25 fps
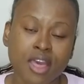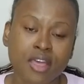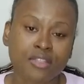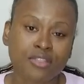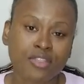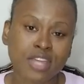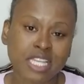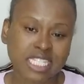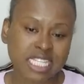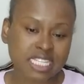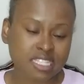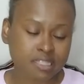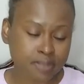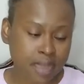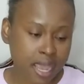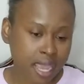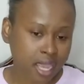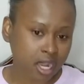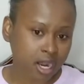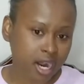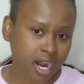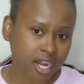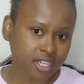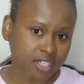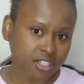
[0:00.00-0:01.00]
This is my
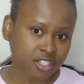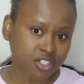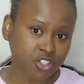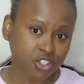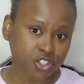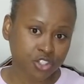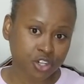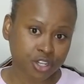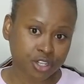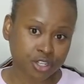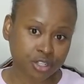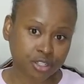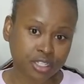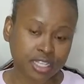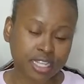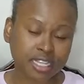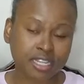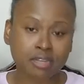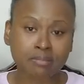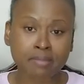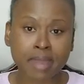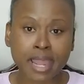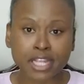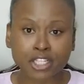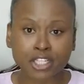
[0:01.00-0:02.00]
gardening journal, and
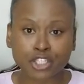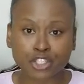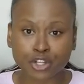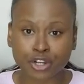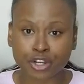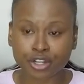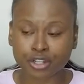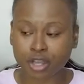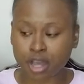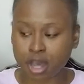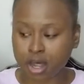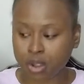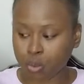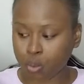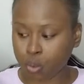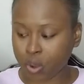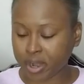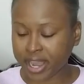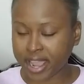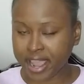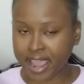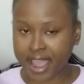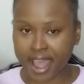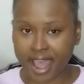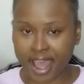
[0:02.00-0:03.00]
in my journal, what
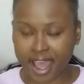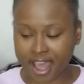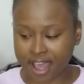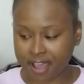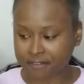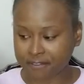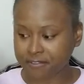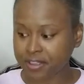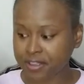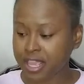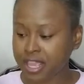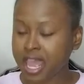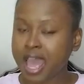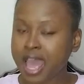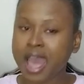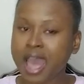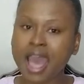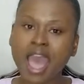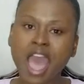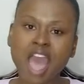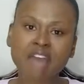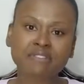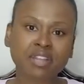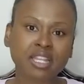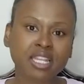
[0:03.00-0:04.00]
I have
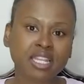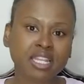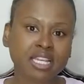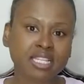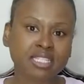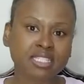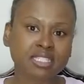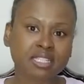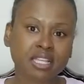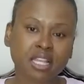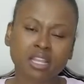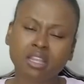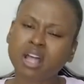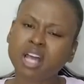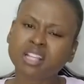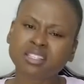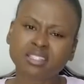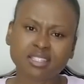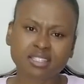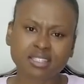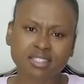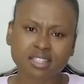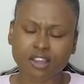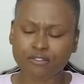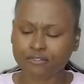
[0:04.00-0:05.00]
a list, lots
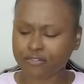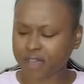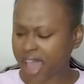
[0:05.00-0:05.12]
of stuff.